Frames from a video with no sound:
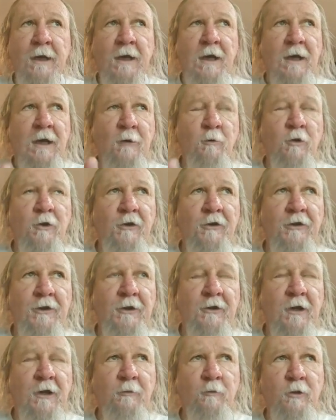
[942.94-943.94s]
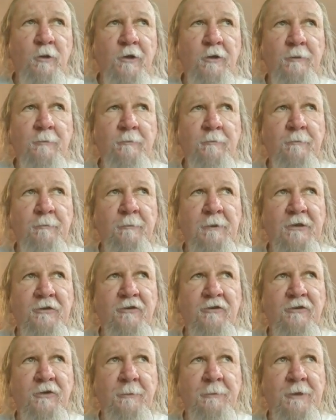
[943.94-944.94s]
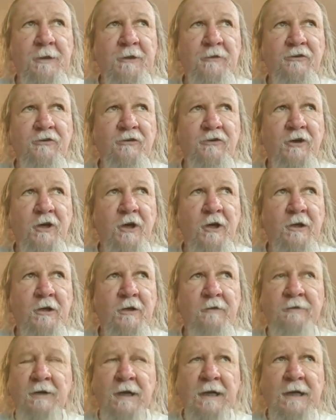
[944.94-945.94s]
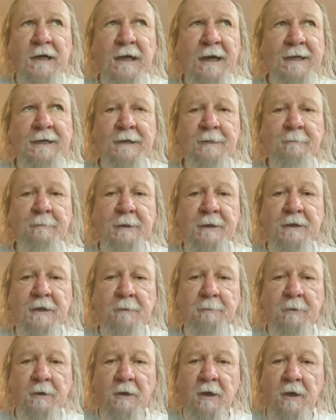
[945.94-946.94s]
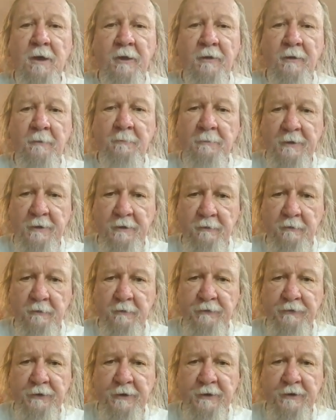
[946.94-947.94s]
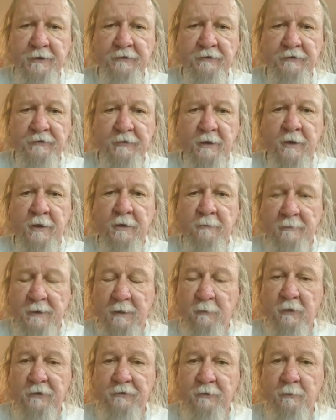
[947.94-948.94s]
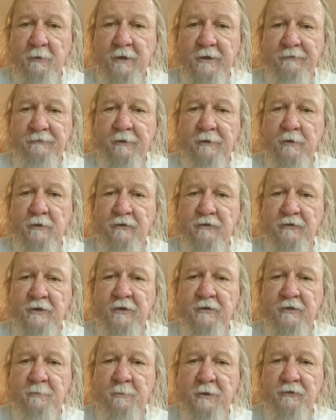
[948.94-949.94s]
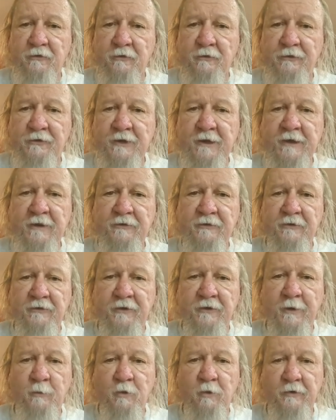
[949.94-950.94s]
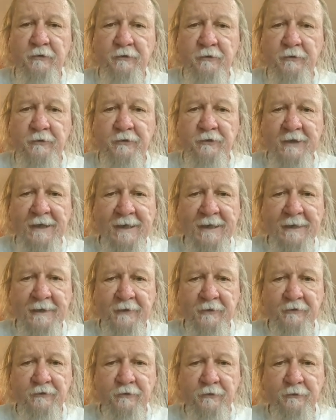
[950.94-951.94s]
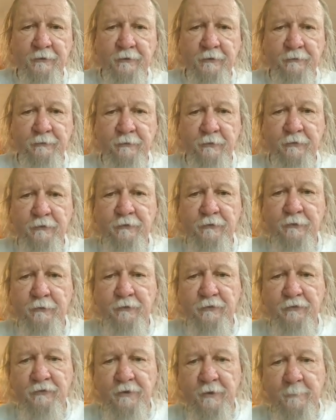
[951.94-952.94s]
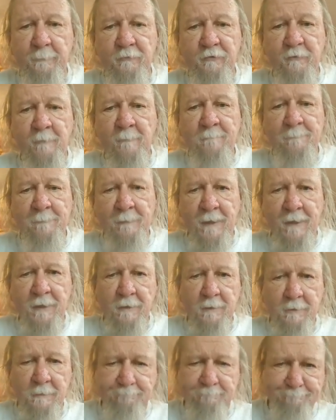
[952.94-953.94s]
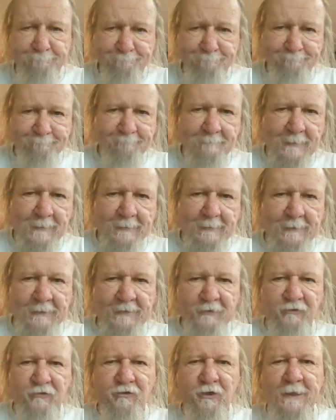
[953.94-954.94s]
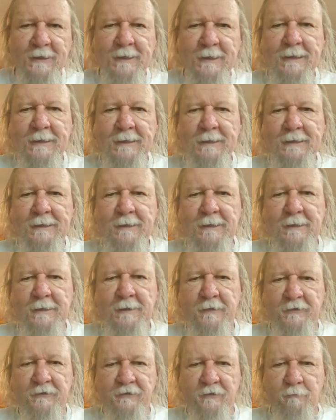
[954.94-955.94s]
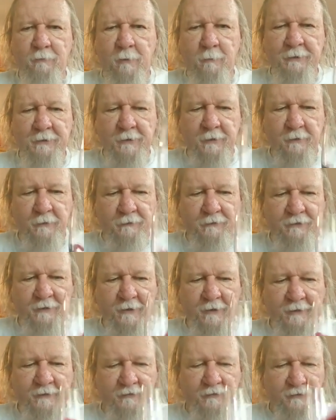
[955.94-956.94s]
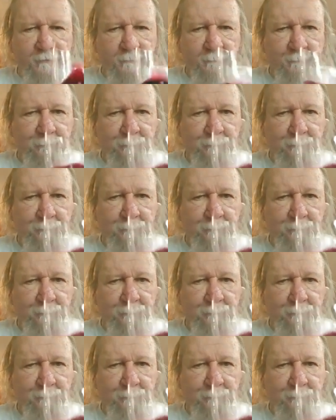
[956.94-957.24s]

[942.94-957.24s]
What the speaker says: I will mention something I just thought of. I didn't pick up a lot of the mineral tastes, but I wasn't really focusing as much on taste as I was on tannins on those first two sips. Let's check it out again and see what we get on taste.